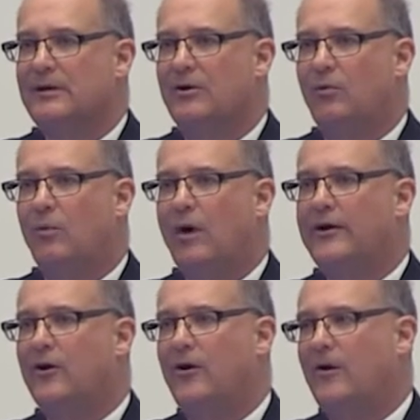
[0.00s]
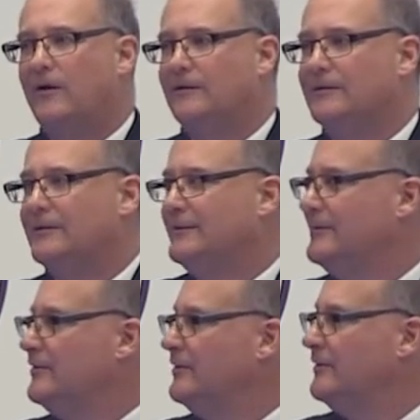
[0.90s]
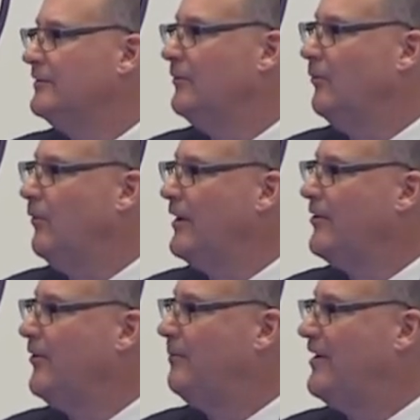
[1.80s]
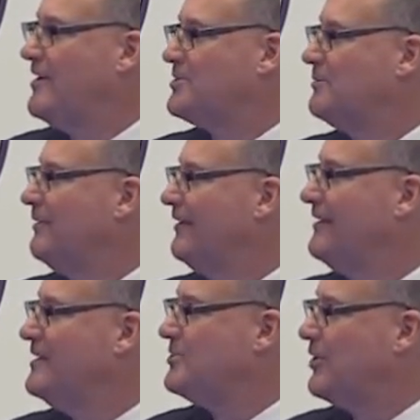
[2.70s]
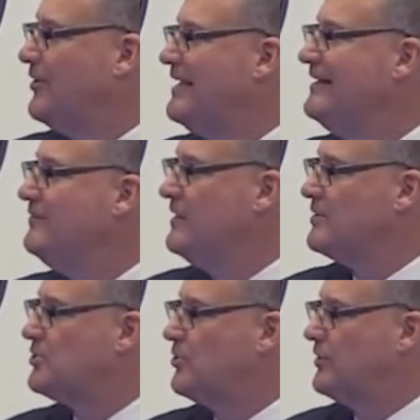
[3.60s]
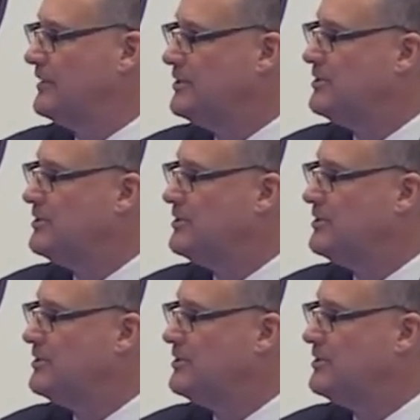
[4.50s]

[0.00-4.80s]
you know, what all... what all possibilities are in this early